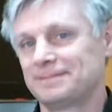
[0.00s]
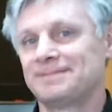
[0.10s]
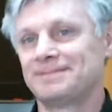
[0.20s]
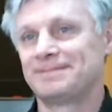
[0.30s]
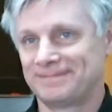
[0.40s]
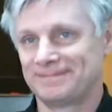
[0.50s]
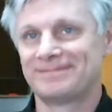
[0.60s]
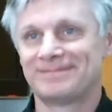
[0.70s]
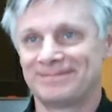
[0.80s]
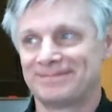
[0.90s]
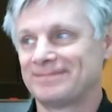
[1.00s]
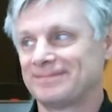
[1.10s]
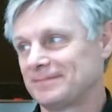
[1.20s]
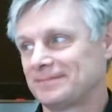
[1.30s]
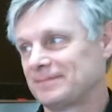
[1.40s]

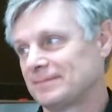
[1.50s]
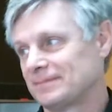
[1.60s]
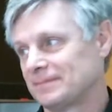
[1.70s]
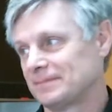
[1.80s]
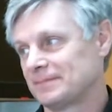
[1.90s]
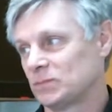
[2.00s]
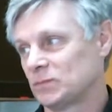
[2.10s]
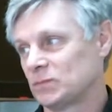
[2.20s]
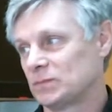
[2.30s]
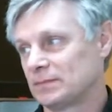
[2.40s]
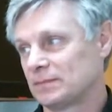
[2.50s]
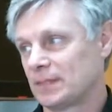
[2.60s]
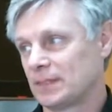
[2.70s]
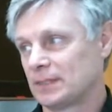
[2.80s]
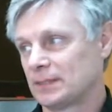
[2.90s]

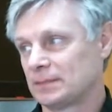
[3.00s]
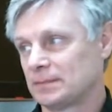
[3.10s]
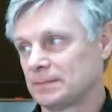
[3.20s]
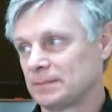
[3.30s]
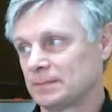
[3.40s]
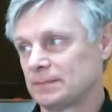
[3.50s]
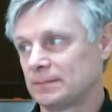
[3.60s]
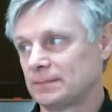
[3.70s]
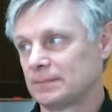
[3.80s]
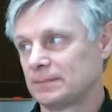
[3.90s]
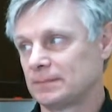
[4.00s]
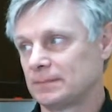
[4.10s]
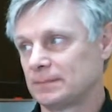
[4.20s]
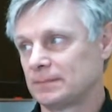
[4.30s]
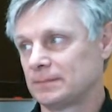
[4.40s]

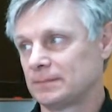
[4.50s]
(silent)